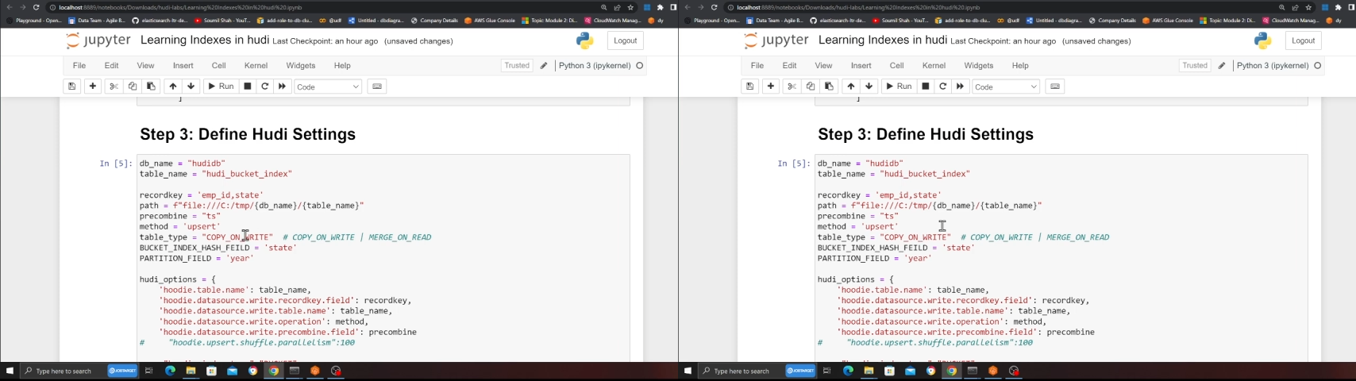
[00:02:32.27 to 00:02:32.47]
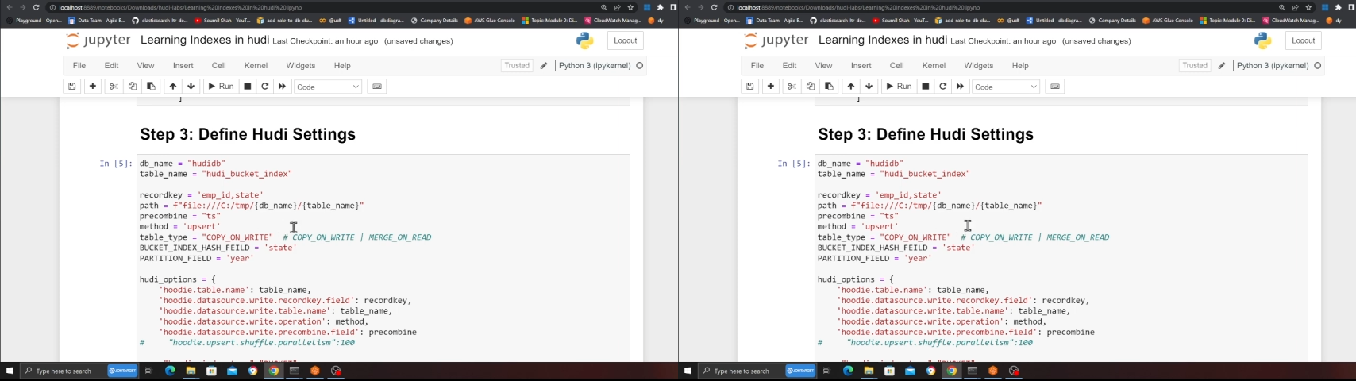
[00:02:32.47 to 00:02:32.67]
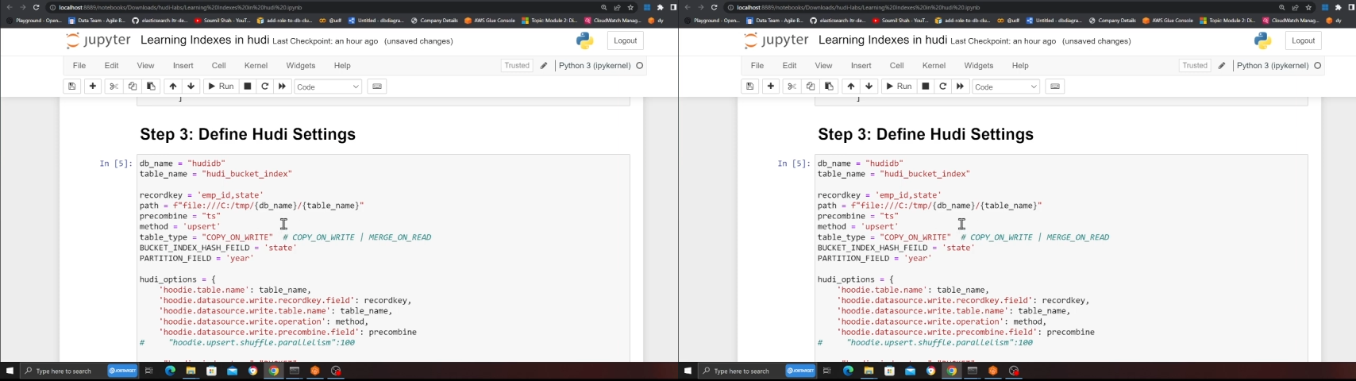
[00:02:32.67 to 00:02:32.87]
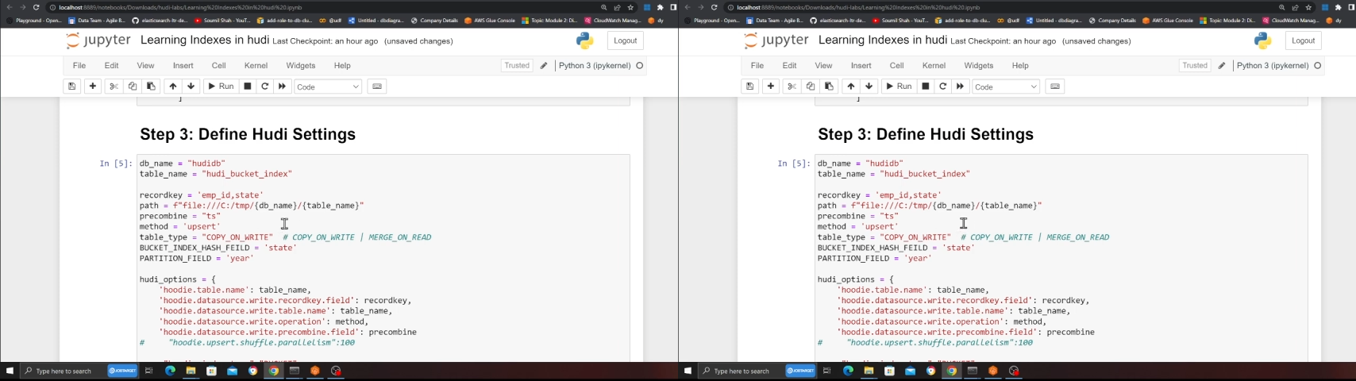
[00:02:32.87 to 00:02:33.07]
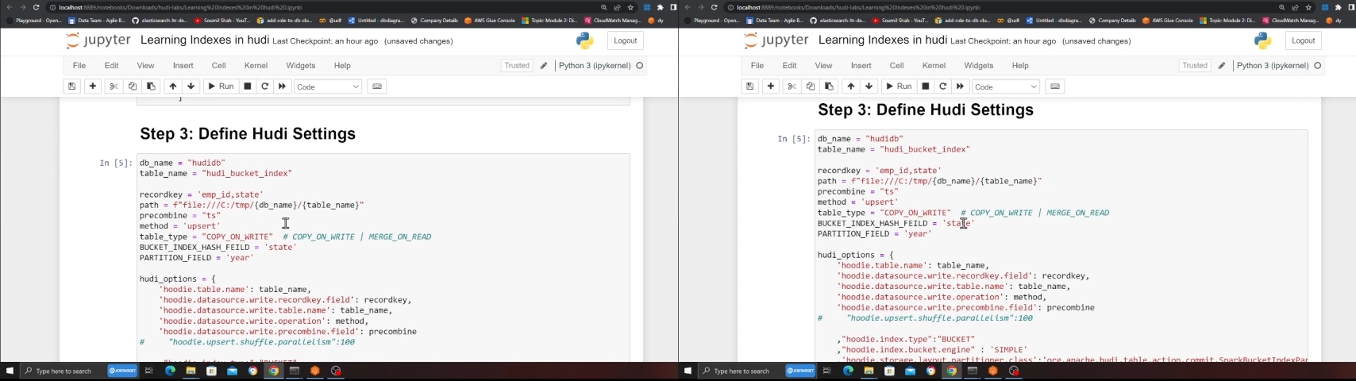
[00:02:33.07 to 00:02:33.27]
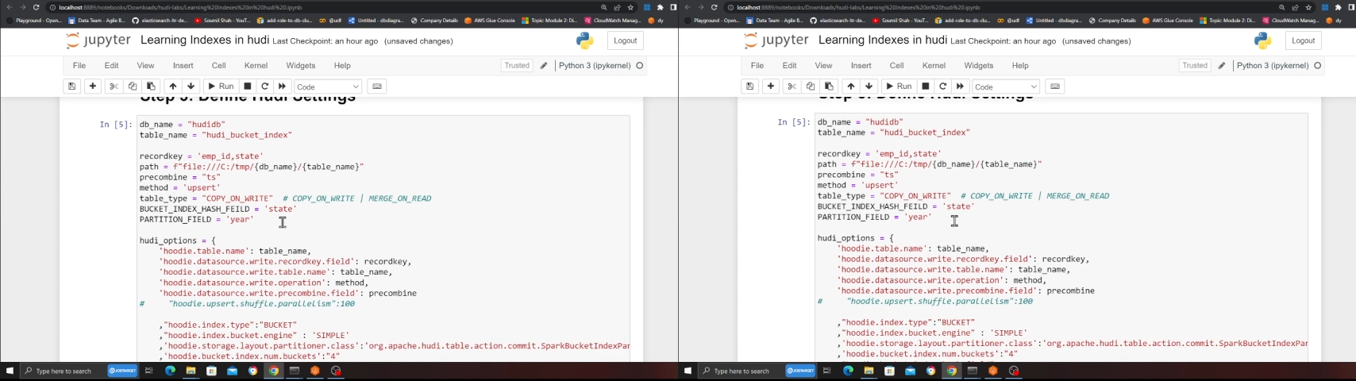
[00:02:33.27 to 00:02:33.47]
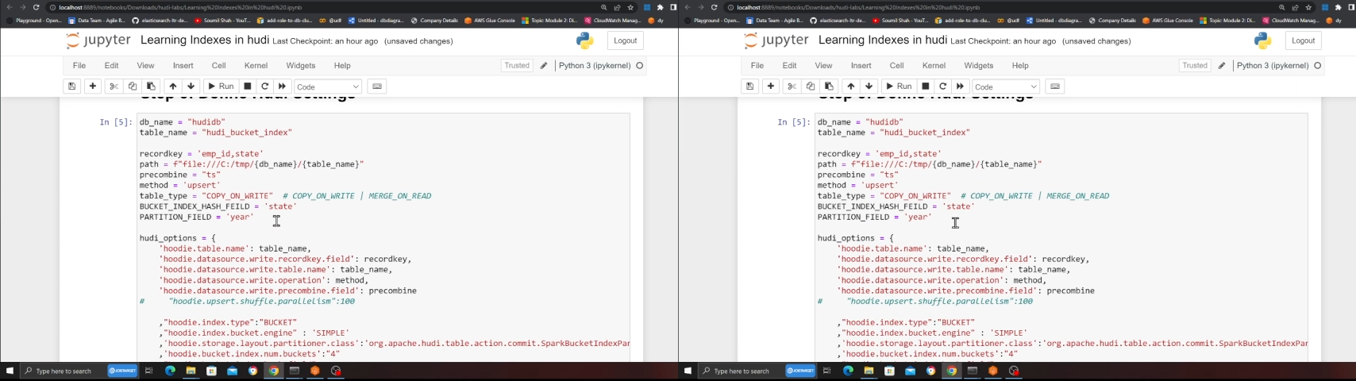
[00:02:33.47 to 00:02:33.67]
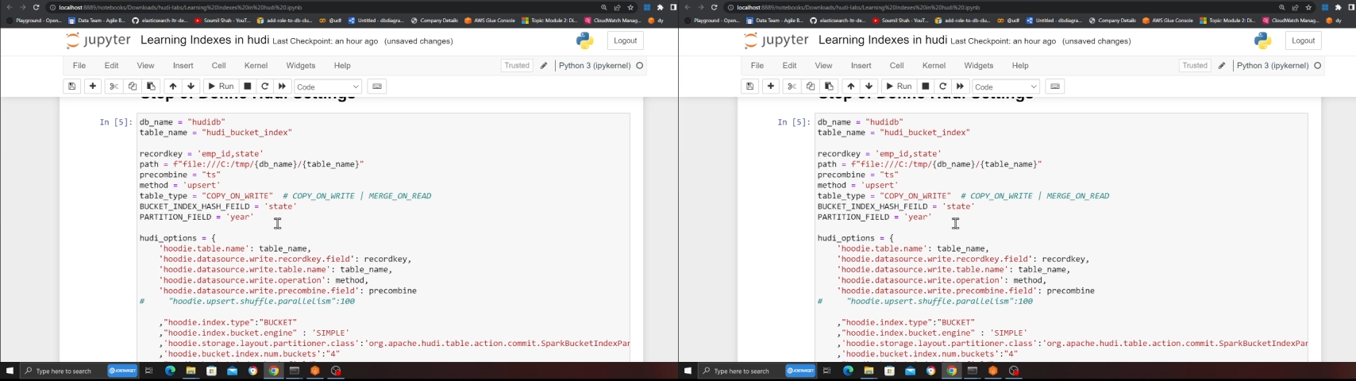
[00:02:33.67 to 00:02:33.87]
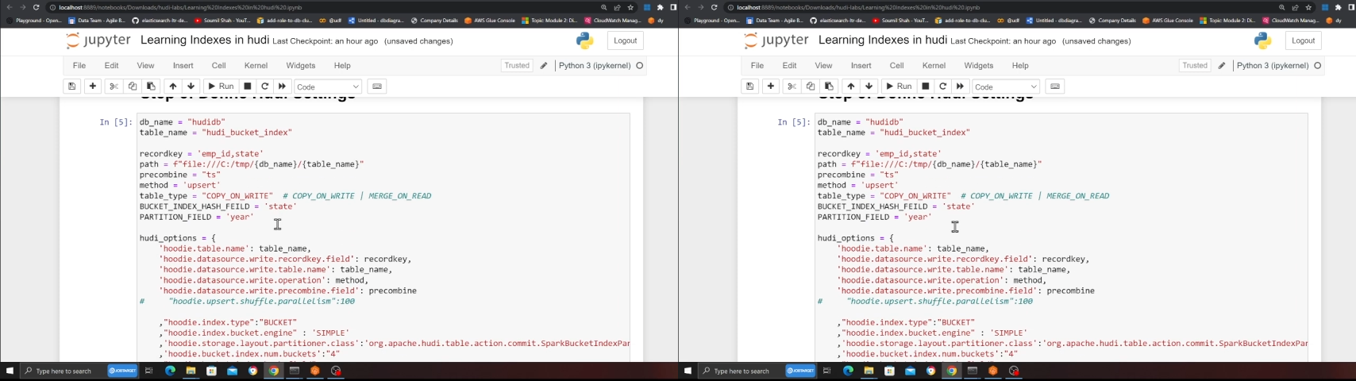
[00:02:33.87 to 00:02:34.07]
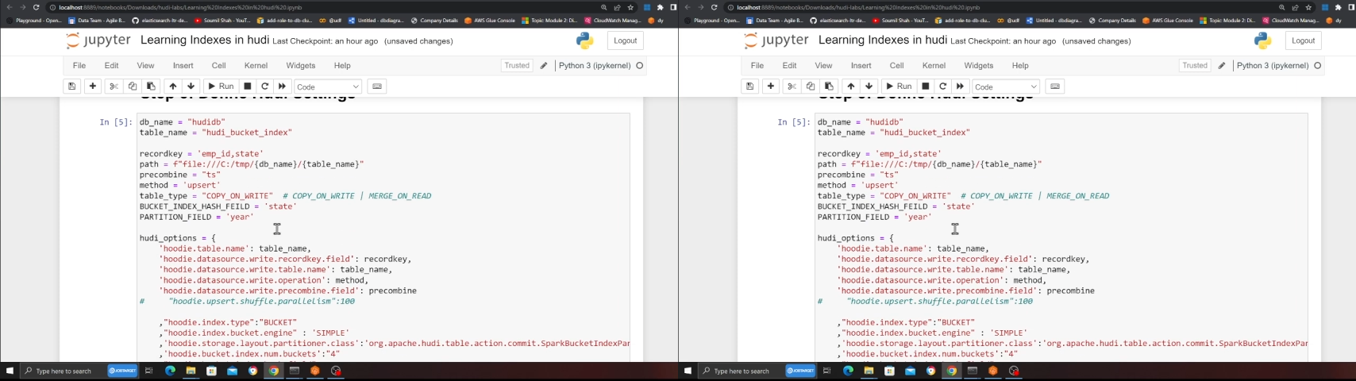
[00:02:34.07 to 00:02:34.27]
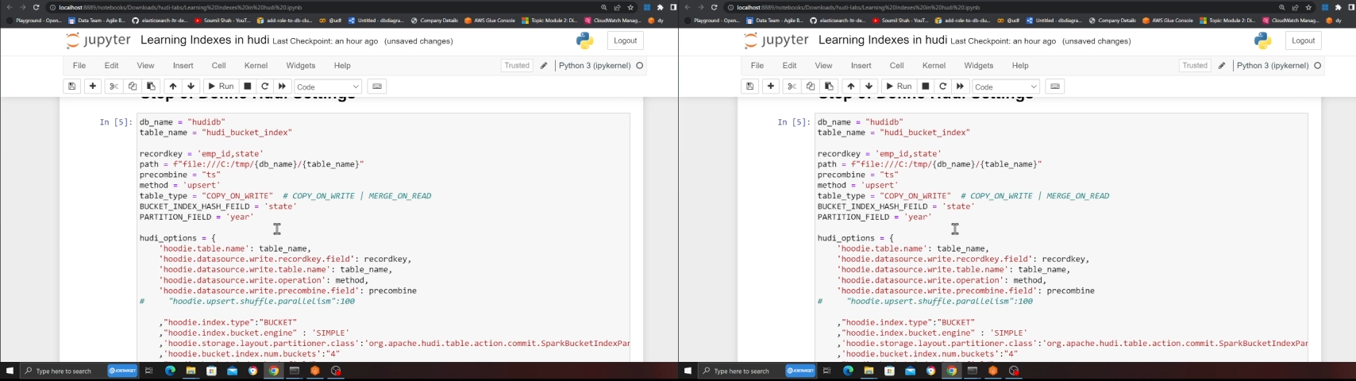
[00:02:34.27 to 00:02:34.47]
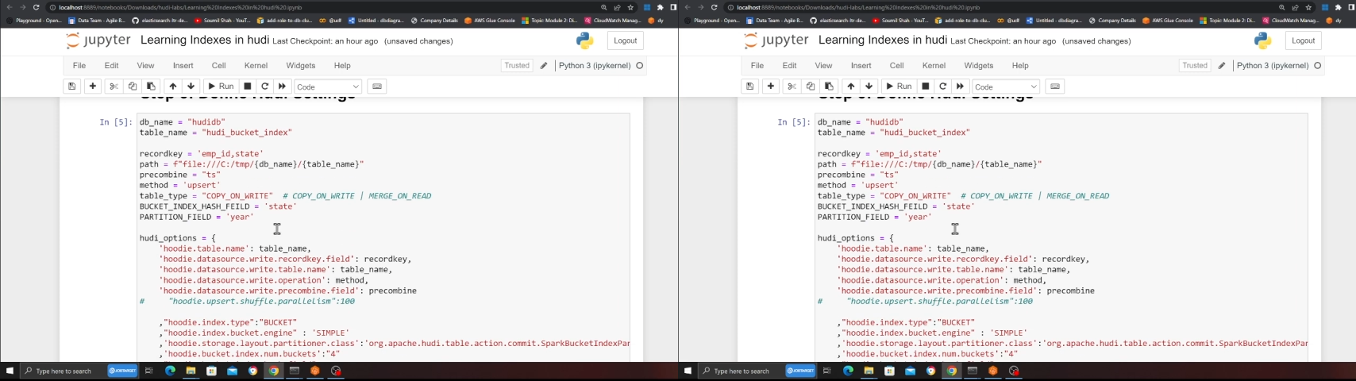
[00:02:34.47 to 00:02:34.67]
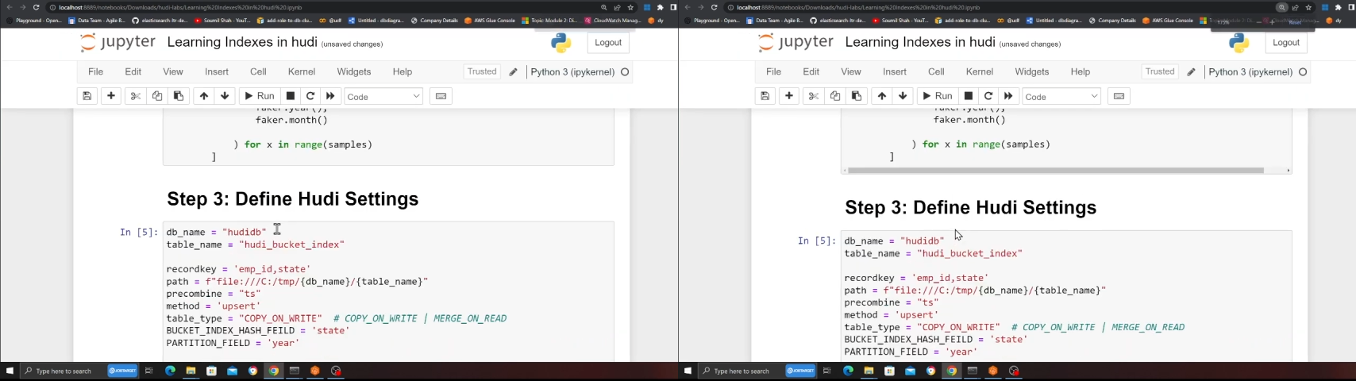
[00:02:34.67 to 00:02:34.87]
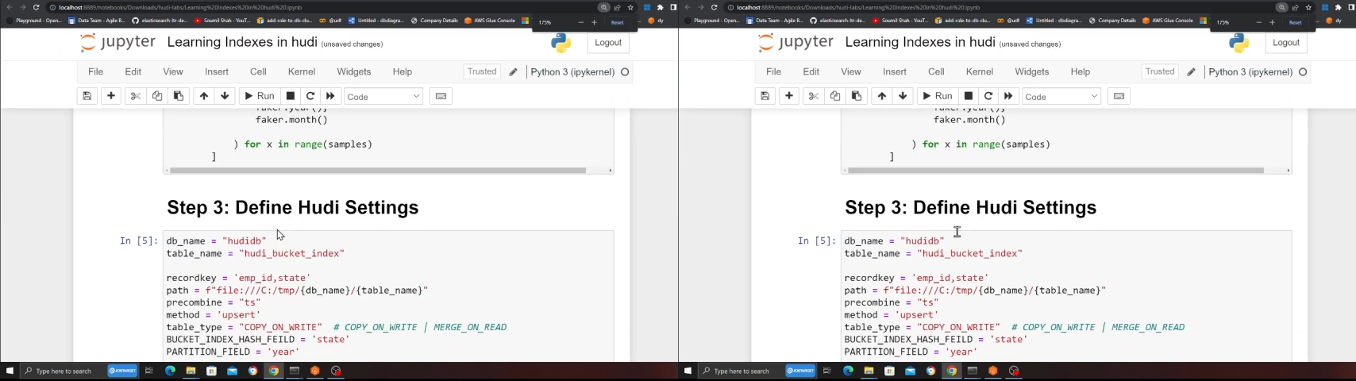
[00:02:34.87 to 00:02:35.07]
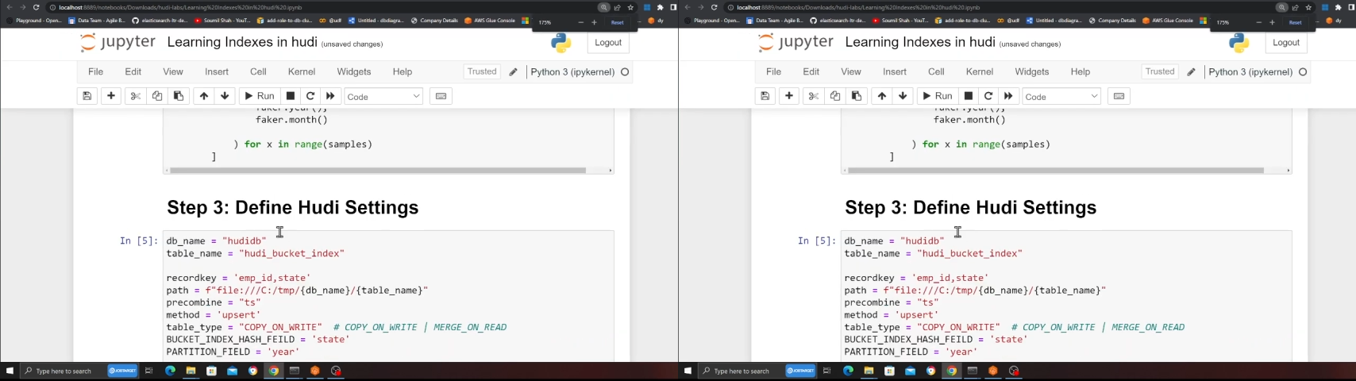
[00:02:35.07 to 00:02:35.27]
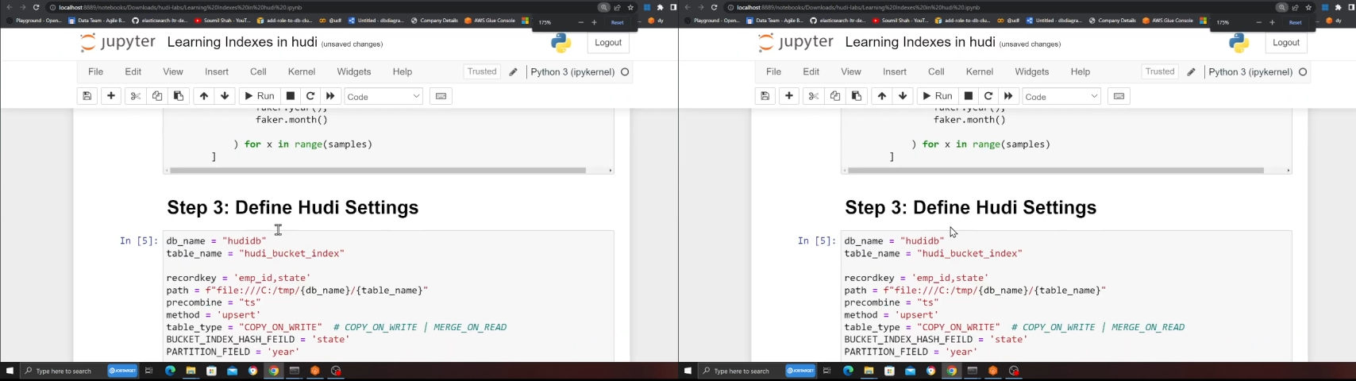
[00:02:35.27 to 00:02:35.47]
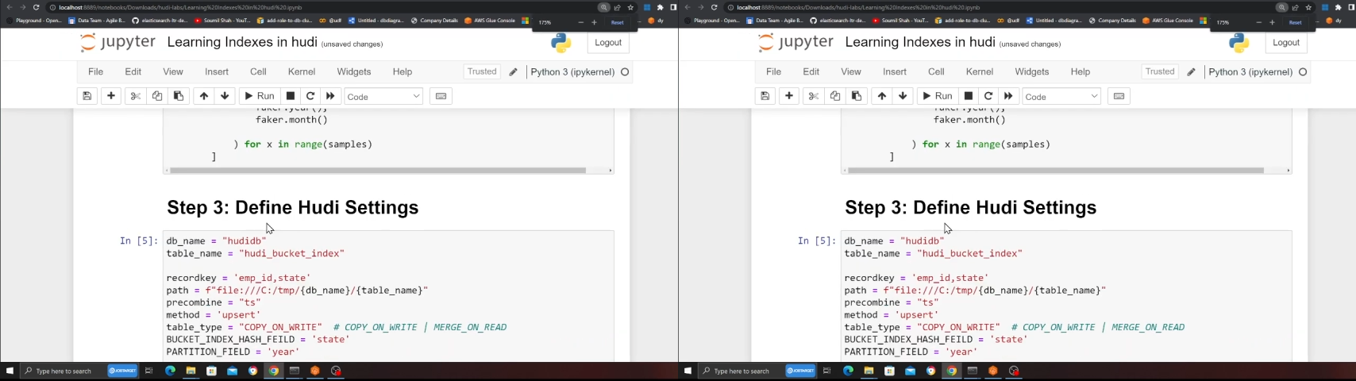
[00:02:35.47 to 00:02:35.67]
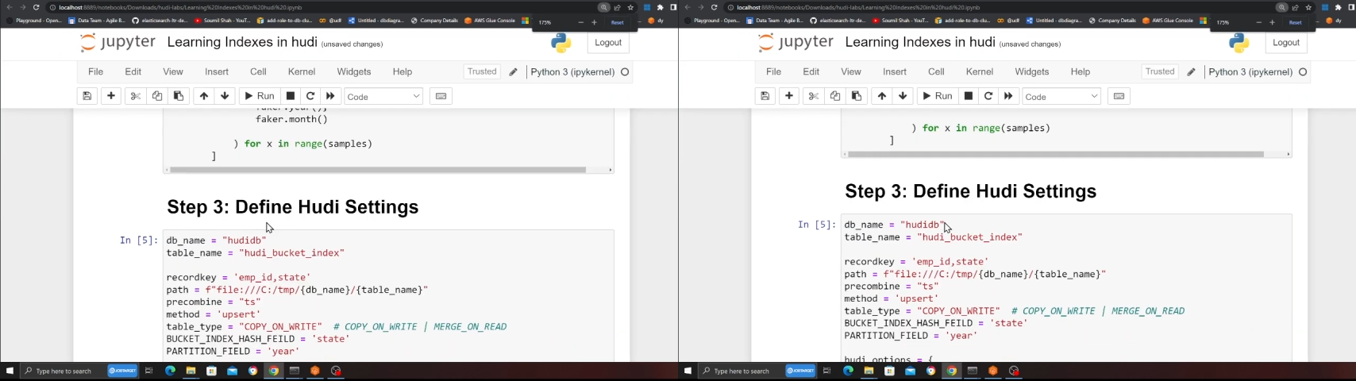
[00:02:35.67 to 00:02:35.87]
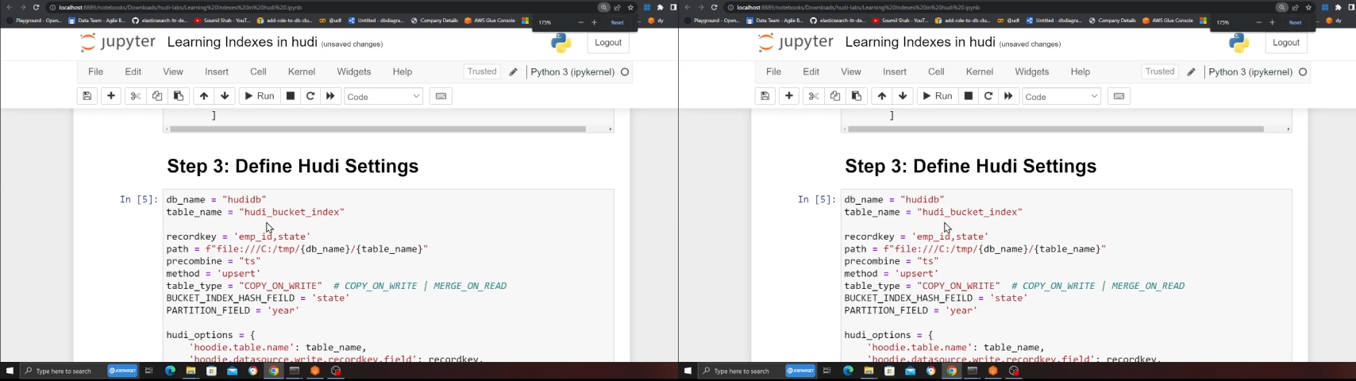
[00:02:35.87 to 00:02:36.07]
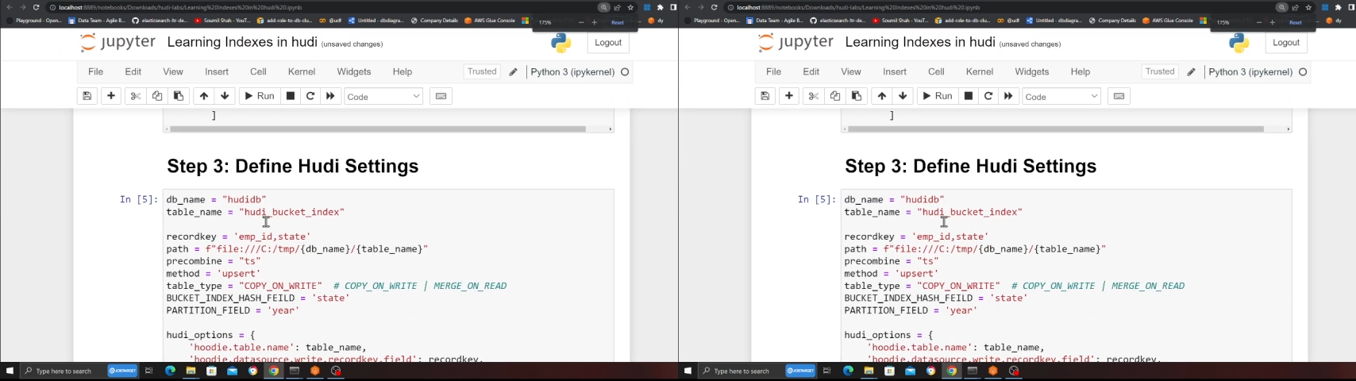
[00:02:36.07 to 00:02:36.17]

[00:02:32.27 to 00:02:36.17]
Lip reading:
(no speaker visible)